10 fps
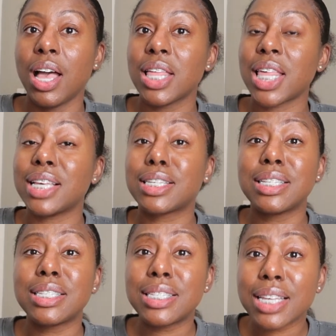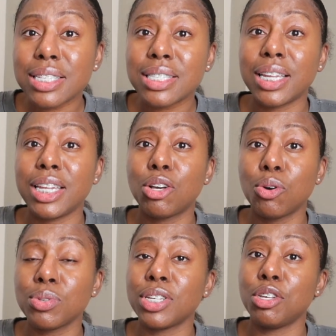that is consistently
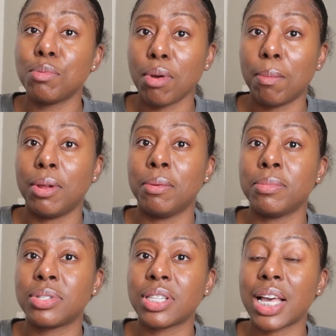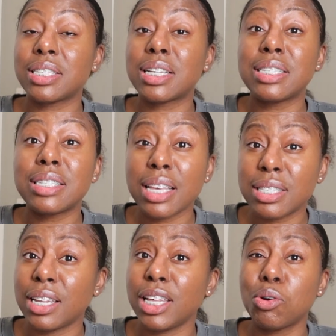causing you problems, that is
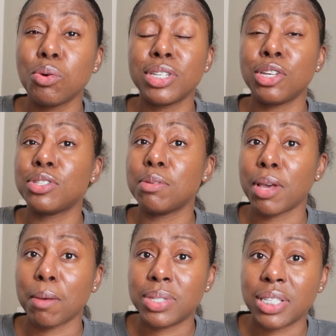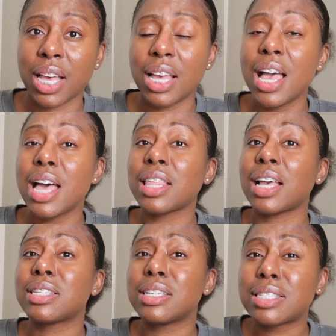consistently causing you to be upset, that
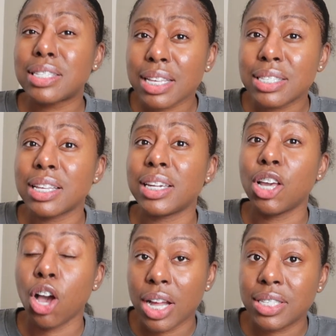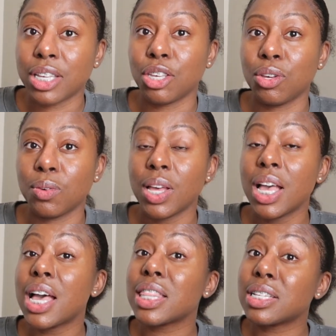is consistently hurting you,
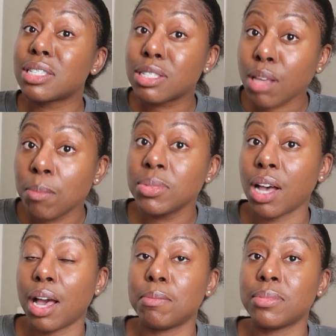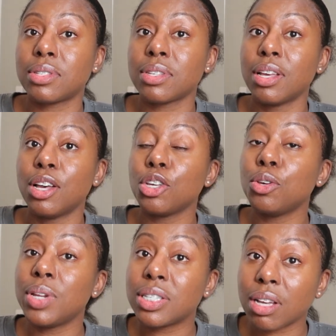then sometimes
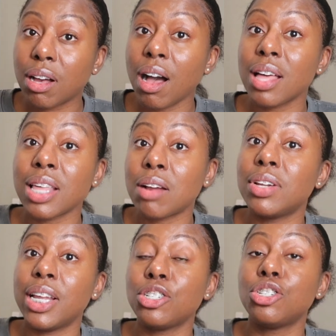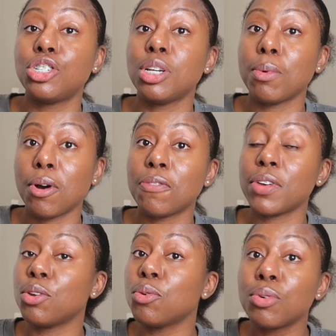you need to cut that relationship off
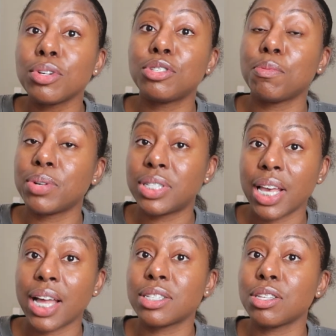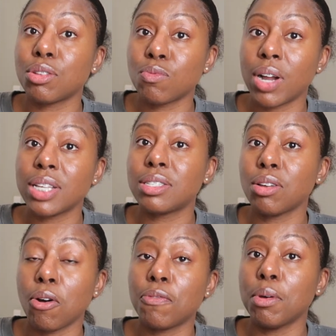in order to protect the rest
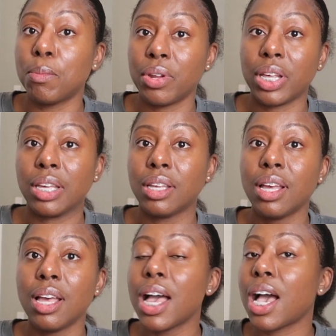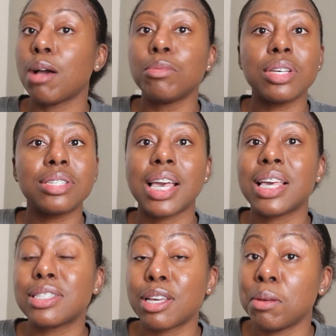of the body. I'm not
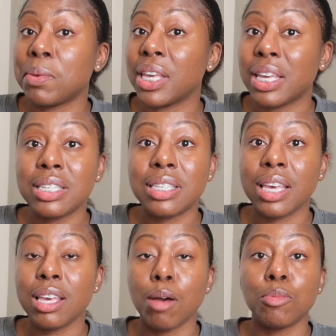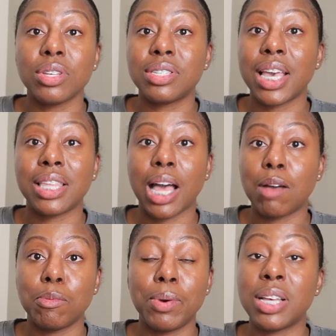saying it's going to be easy. I'm not saying the
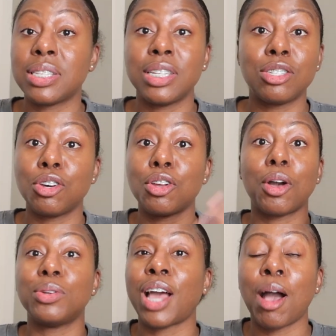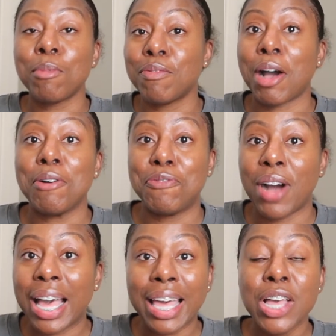other person is going to go down without a
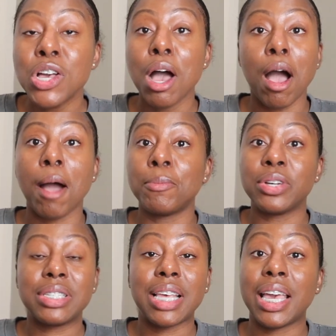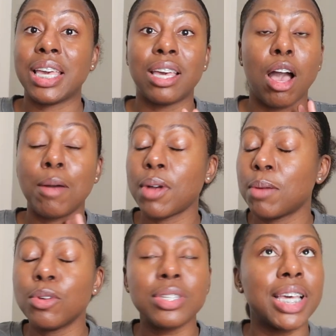fight. I'm not saying
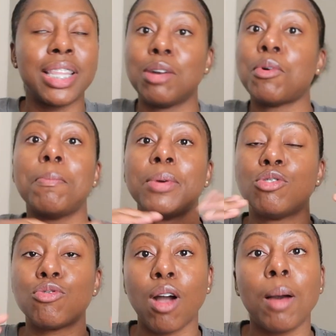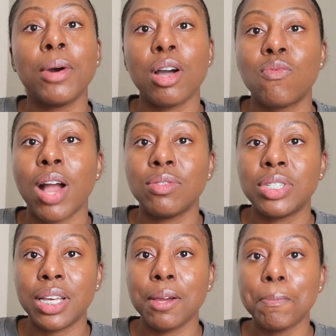that there won't be drama
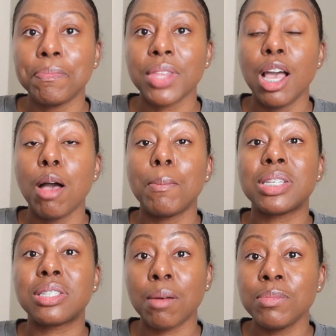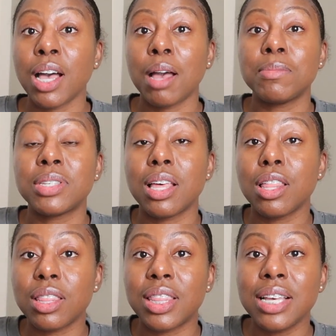around it. But sometimes
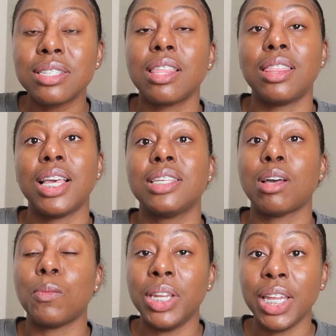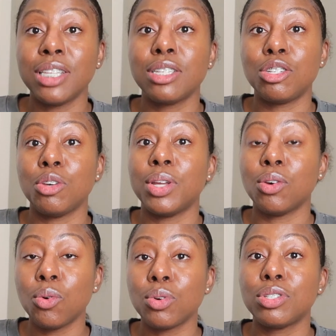these are things that we need to do in
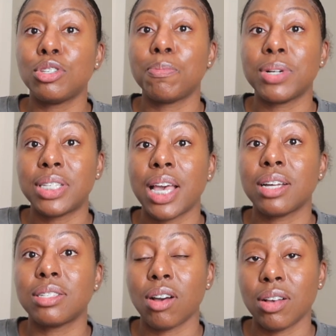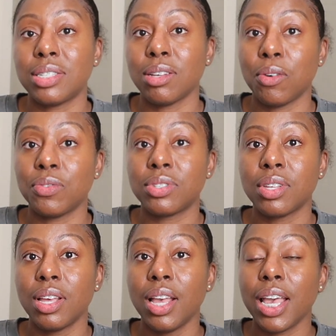order to protect ourselves,
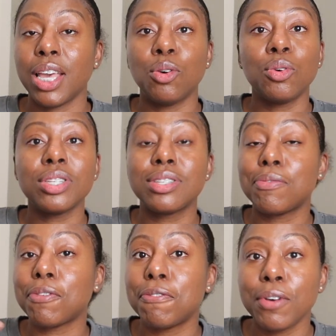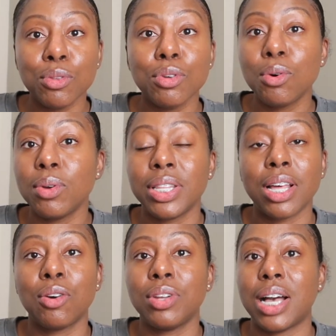in order to fulfill the calling
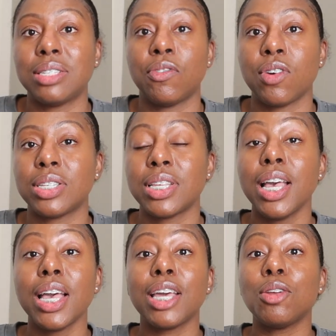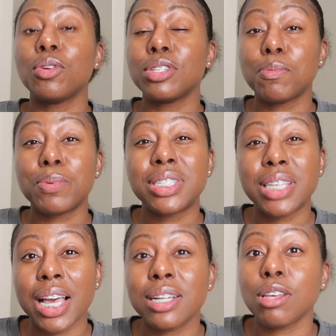that God has for us, in order to
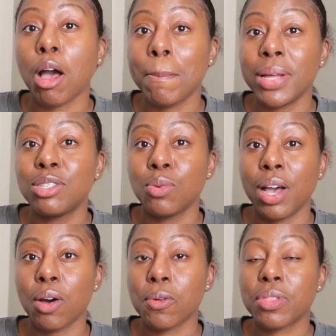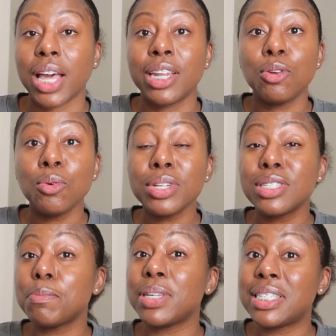protect our mental health, and in order
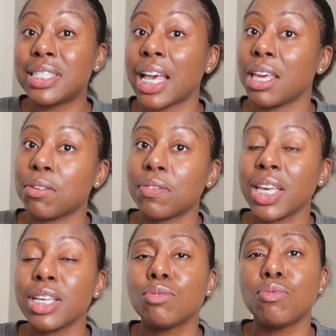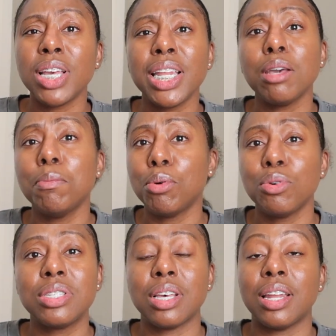to be safe. It is really
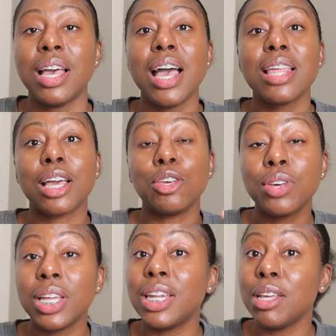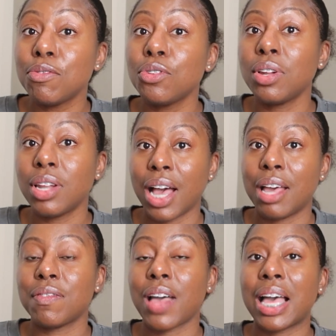important that you can live your
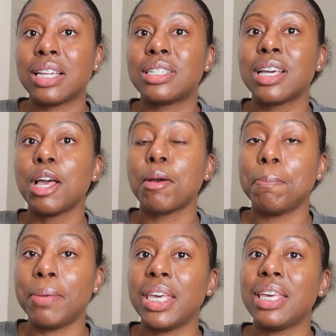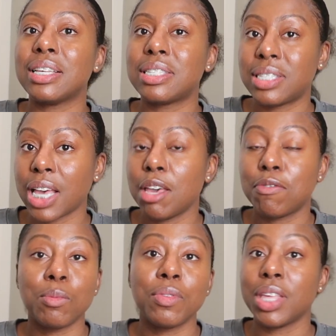life and be
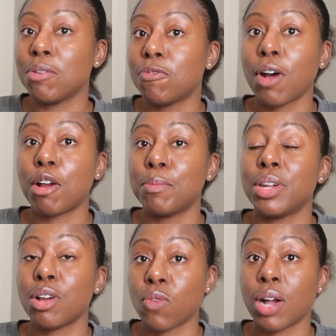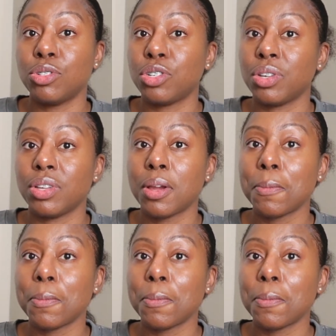safe with the environment around you.